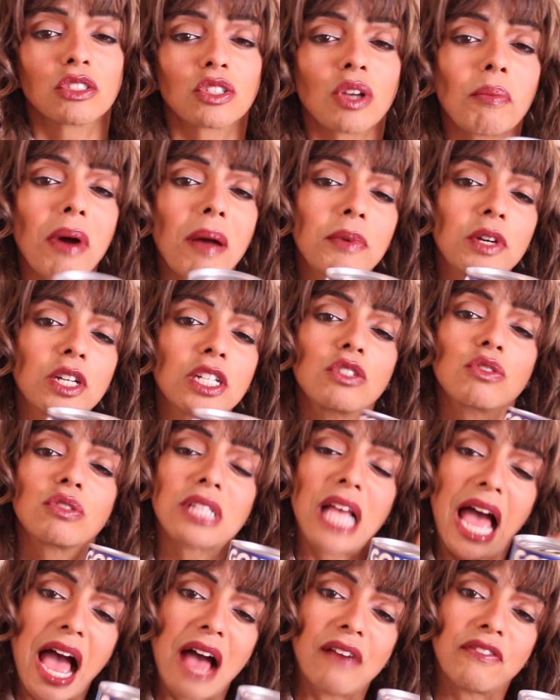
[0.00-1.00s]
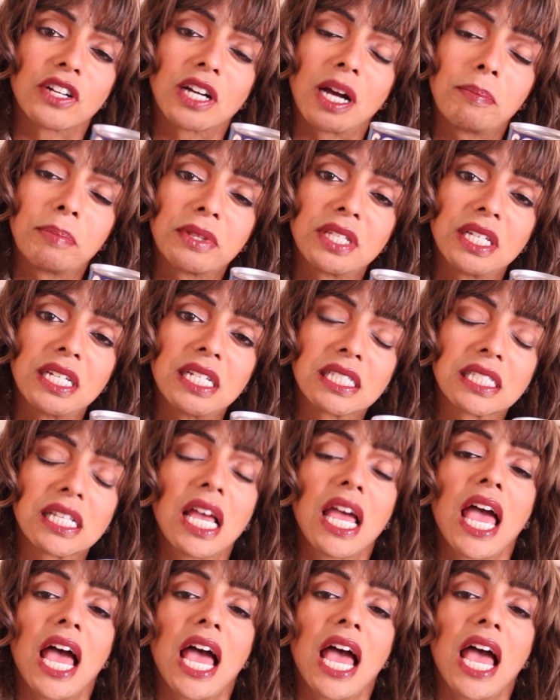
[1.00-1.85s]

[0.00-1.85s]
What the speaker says: So I'm probably going to use 1/2 cup of this